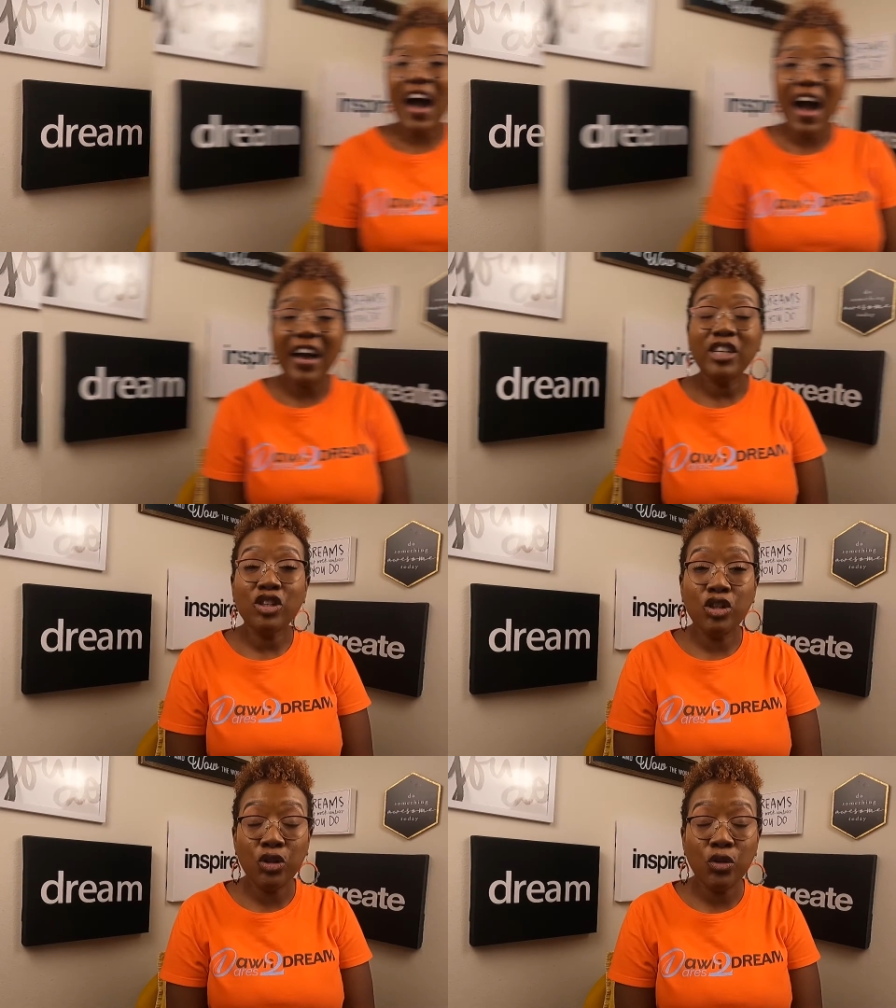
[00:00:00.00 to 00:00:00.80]
I
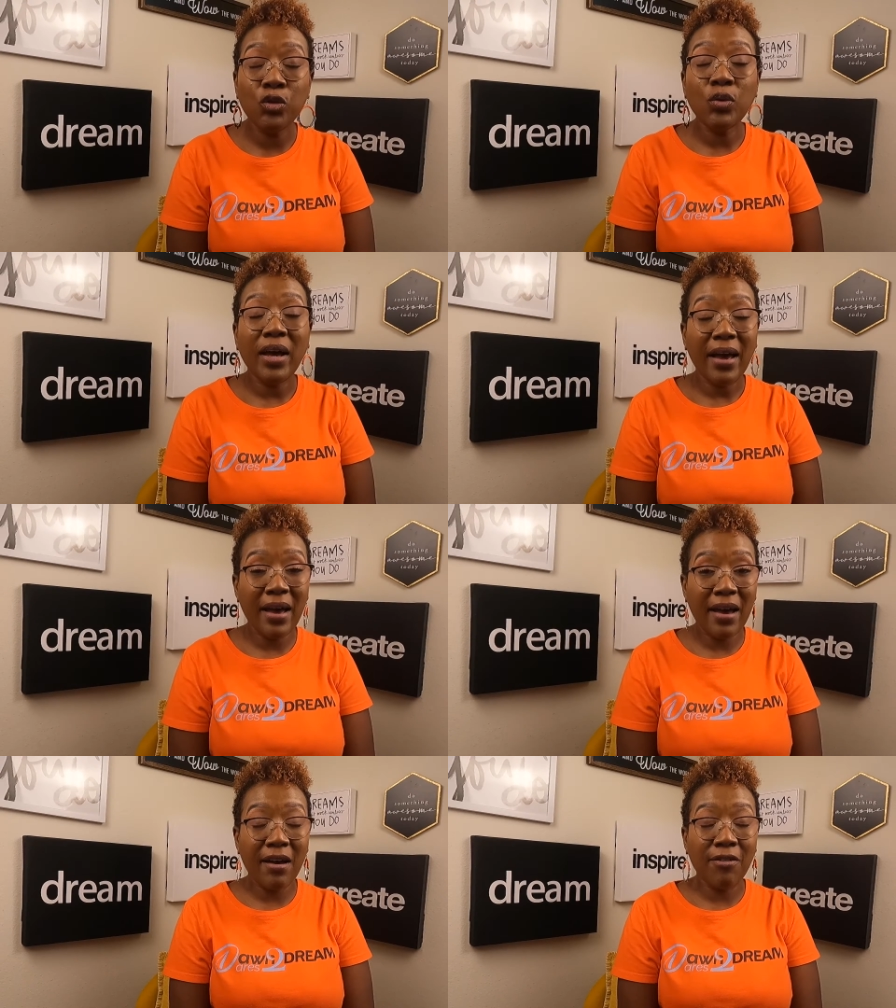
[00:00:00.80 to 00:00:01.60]
do
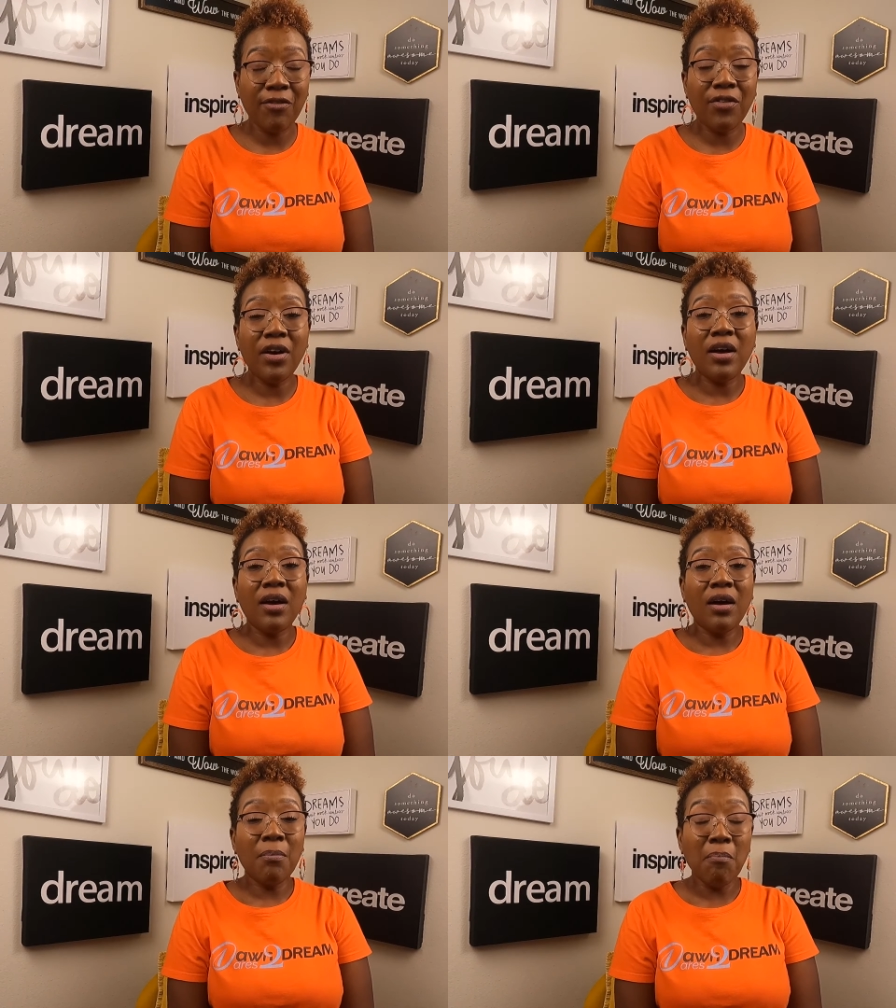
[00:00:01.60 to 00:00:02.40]
have
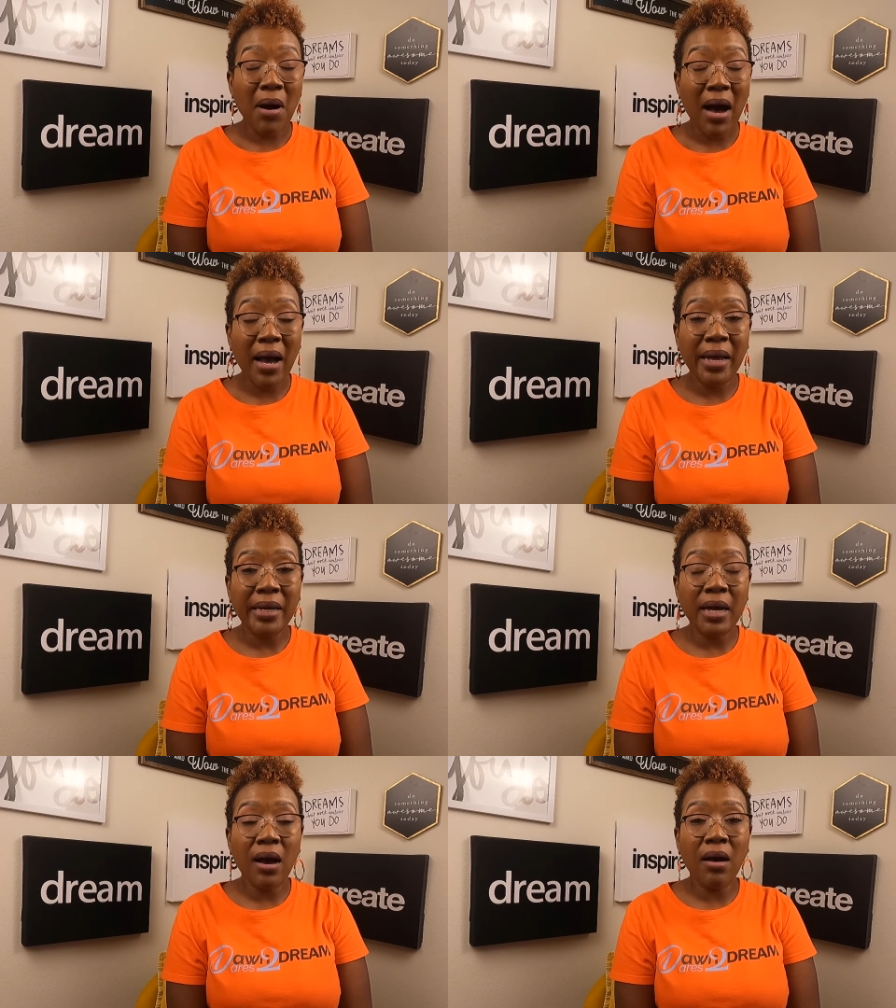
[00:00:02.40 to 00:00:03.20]
my